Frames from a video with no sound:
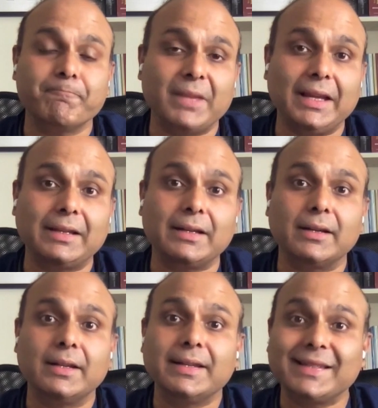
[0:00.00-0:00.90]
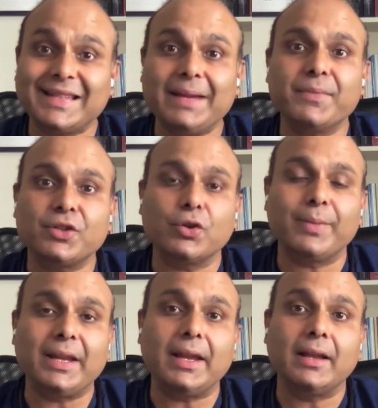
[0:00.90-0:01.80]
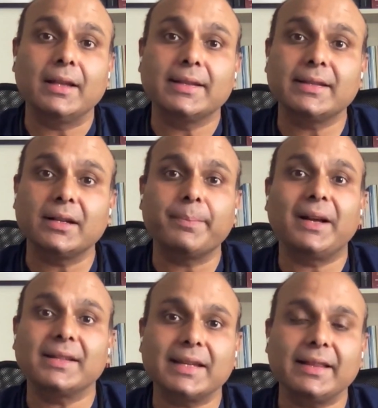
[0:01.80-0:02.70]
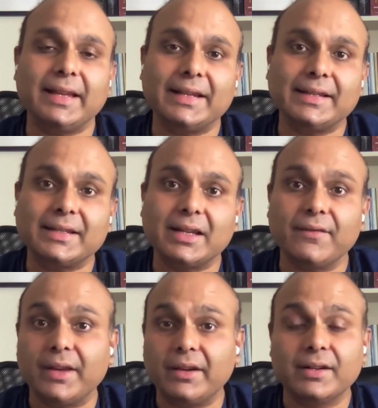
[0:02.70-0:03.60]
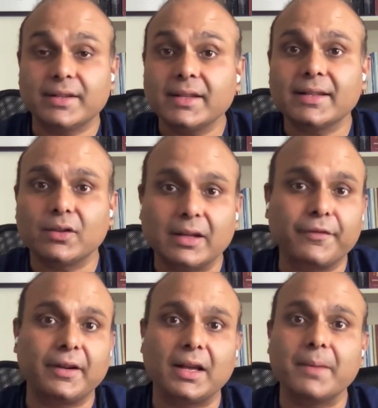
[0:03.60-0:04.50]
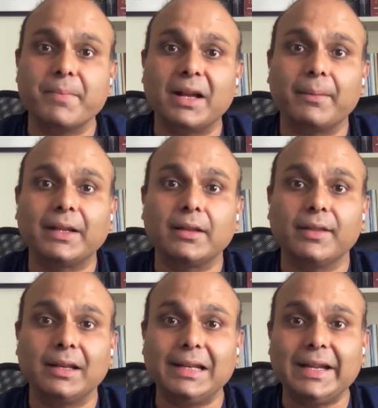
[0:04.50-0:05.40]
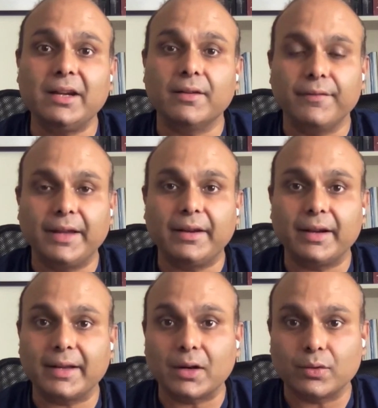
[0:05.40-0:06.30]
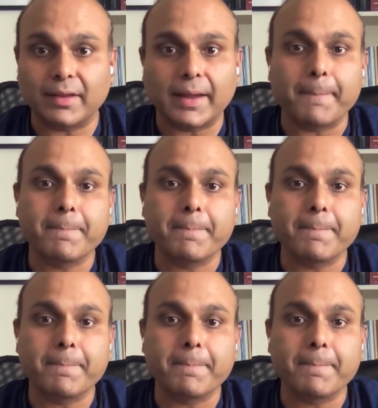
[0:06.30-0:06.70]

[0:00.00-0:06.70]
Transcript: it seems to be surpassing the existing variants in South Africa and becoming the lead variant out there.